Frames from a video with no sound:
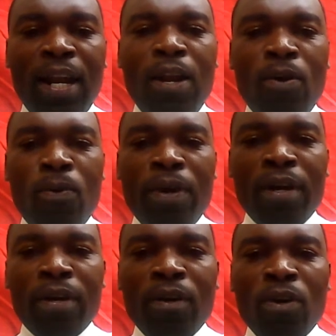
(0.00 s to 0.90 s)

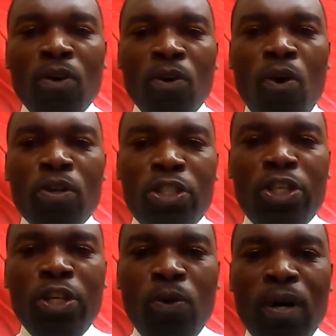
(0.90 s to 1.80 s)
hallelujah,
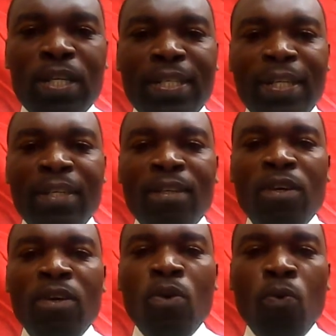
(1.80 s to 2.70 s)
continuously,
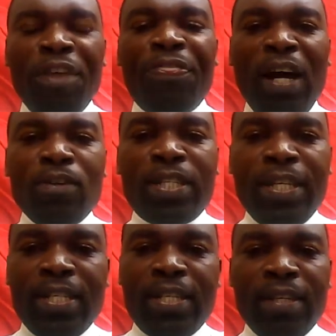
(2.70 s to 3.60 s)
without
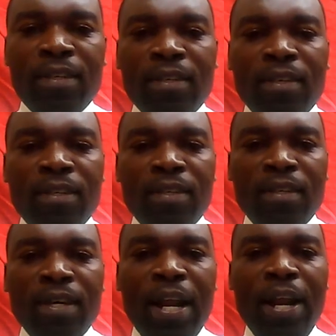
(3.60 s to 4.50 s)
ceasing,
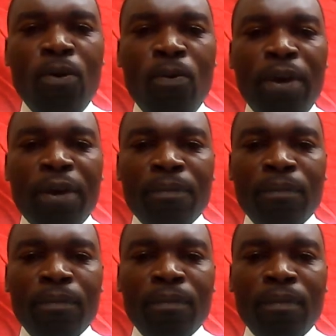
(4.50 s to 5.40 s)
hallelujah,
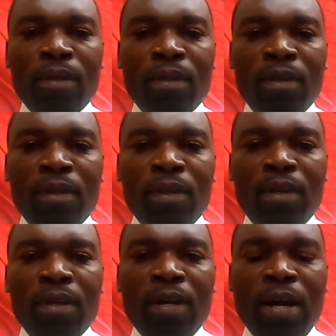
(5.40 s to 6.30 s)

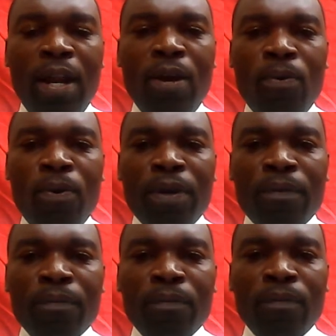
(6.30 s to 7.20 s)
hallelujah.
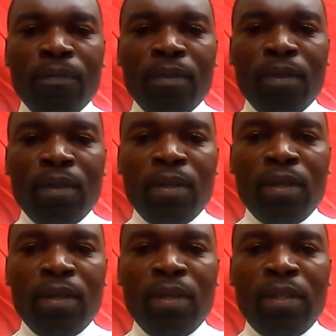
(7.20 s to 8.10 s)

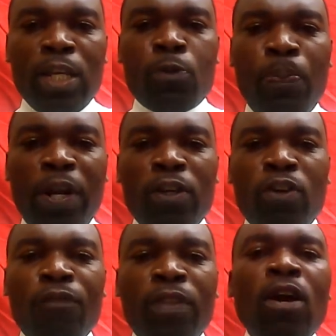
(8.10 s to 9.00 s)
The
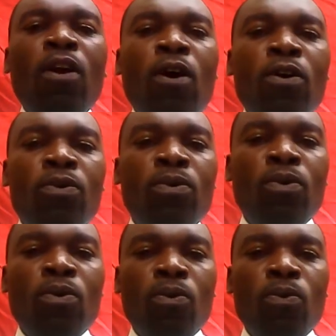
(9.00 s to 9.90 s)
Spirit of the Lord
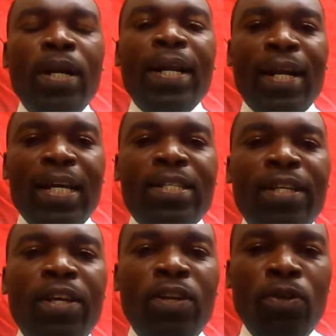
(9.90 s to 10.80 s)
will
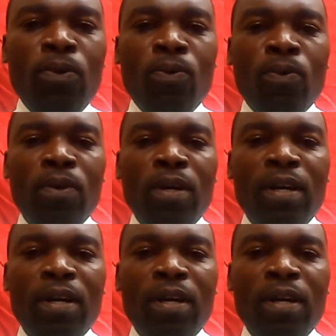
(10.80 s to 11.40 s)
rest in you,